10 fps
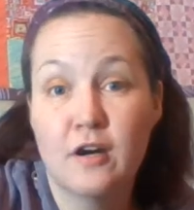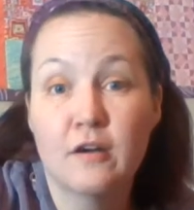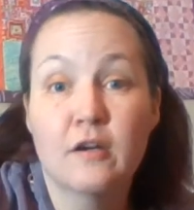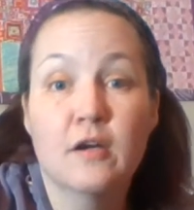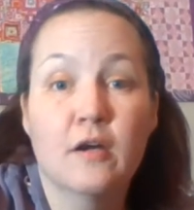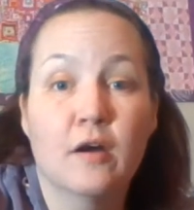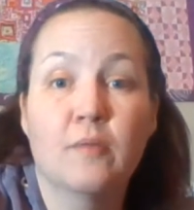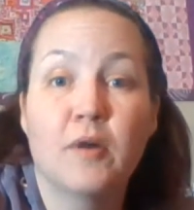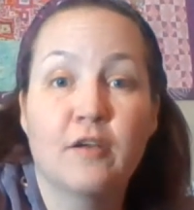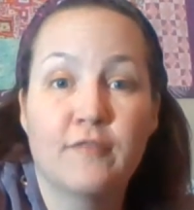So I'm
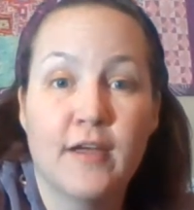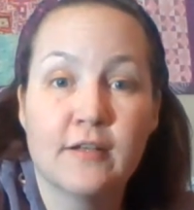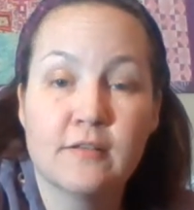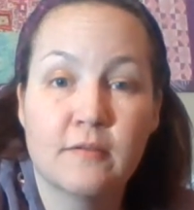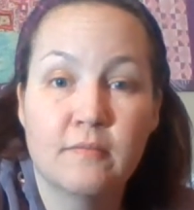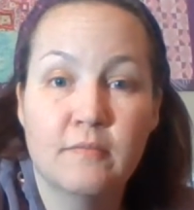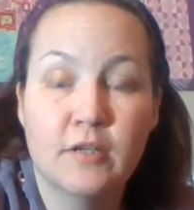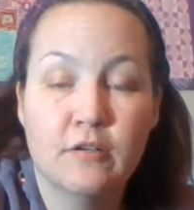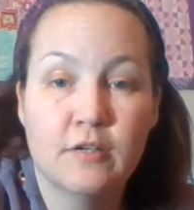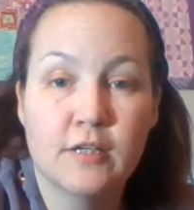starting with this little
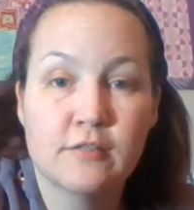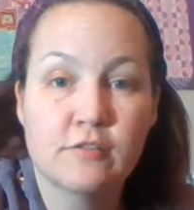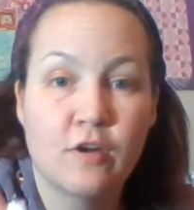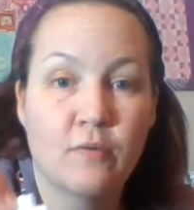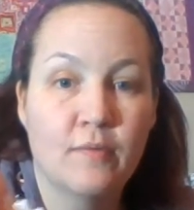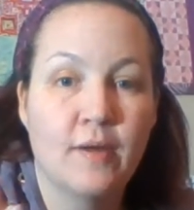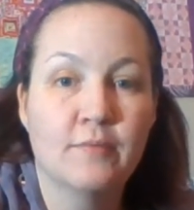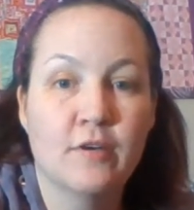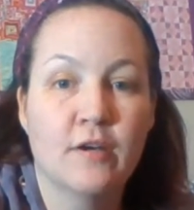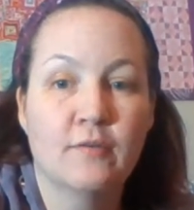glass
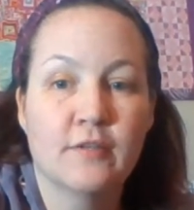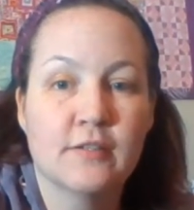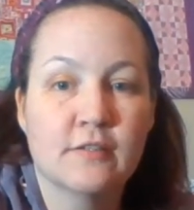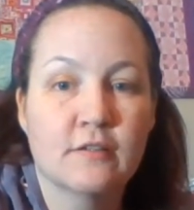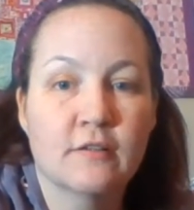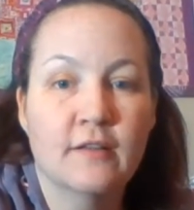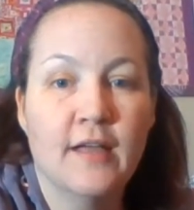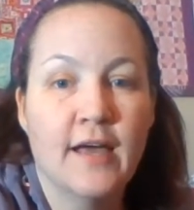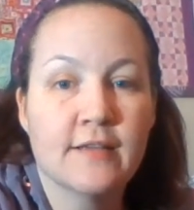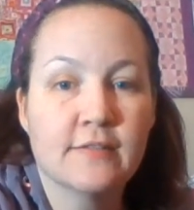
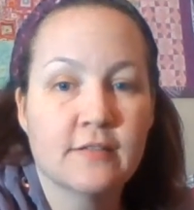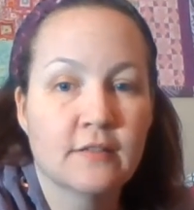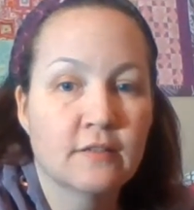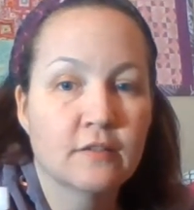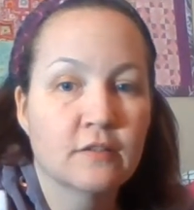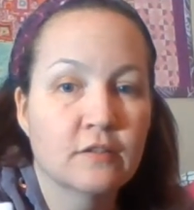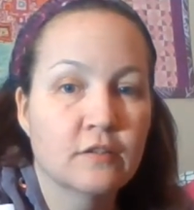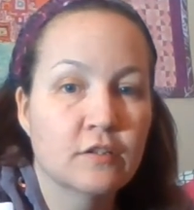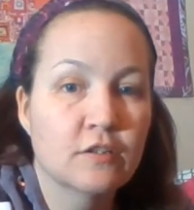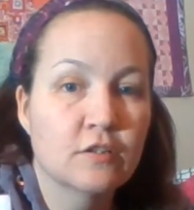cross that I
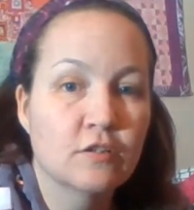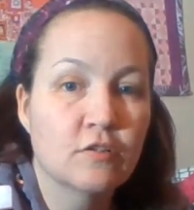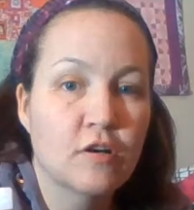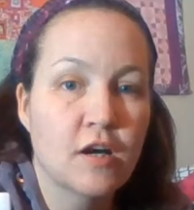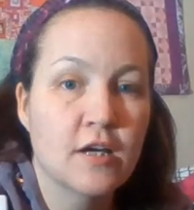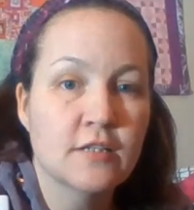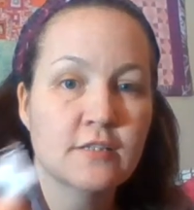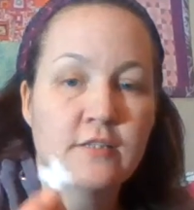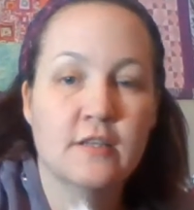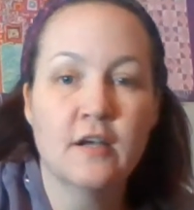got off of
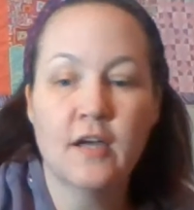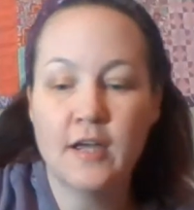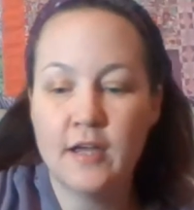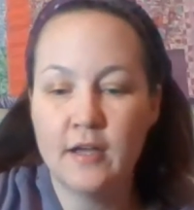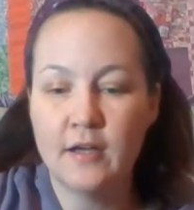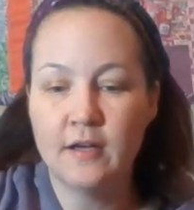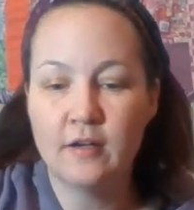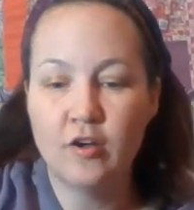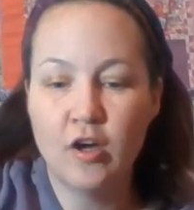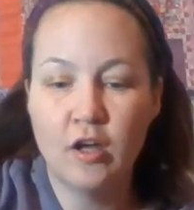Amazon a while
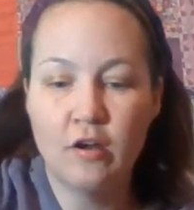ago.